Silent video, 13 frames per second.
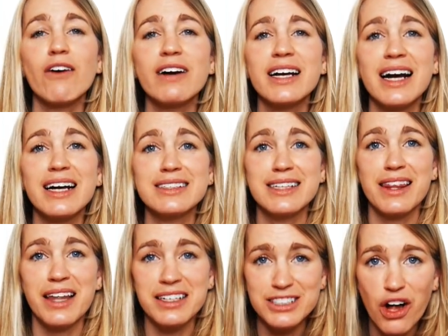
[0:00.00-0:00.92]
All right,
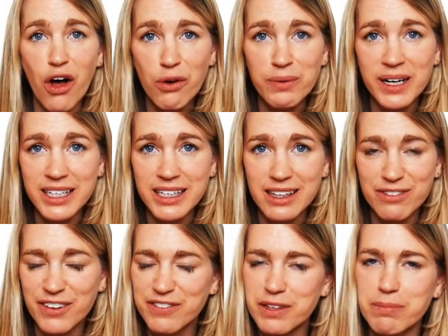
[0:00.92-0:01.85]
guys, that's already the
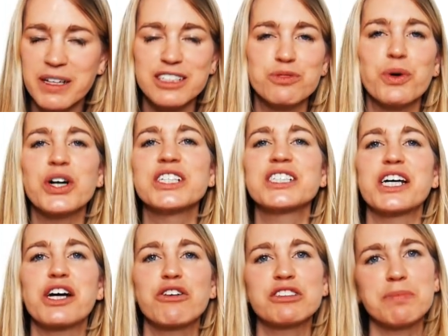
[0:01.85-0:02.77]
50 plus words.
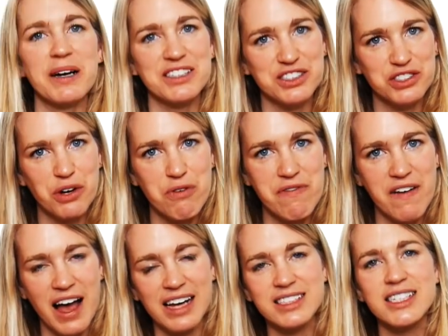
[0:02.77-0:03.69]
It goes by so
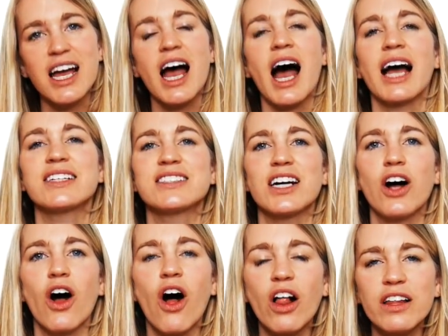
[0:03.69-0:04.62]
fast. I
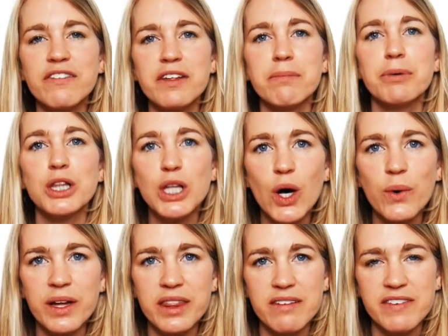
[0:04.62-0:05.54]
stuck all of them
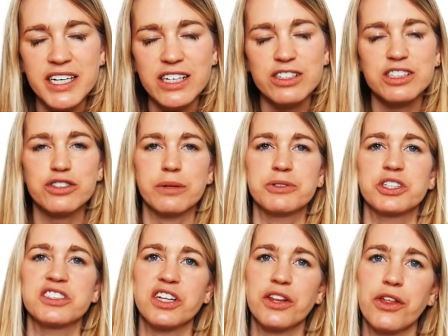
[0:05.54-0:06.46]
below in the video
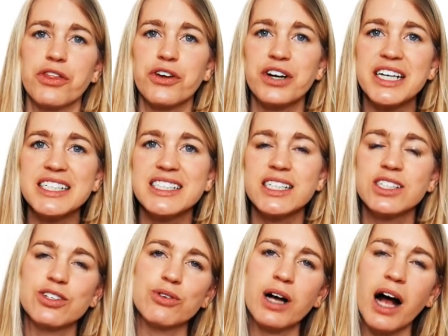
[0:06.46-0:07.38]
description so that they're
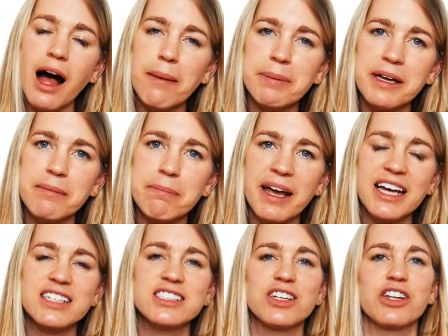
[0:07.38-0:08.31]
easy to copy and
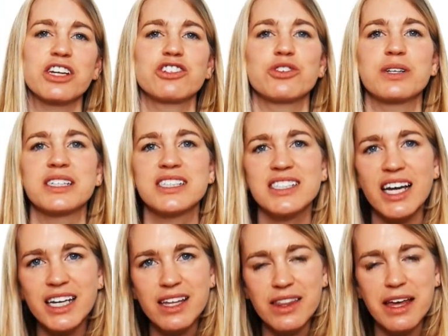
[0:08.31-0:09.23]
paste so that you can
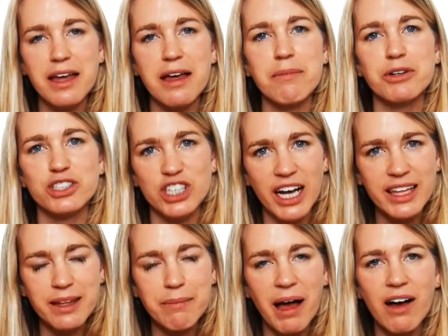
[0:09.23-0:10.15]
study them or
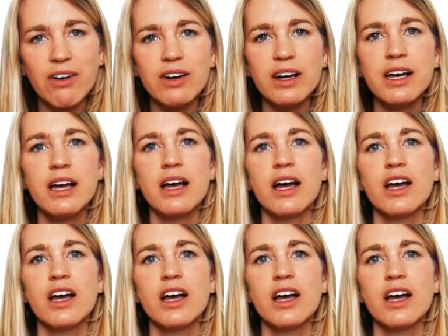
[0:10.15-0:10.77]
check them out.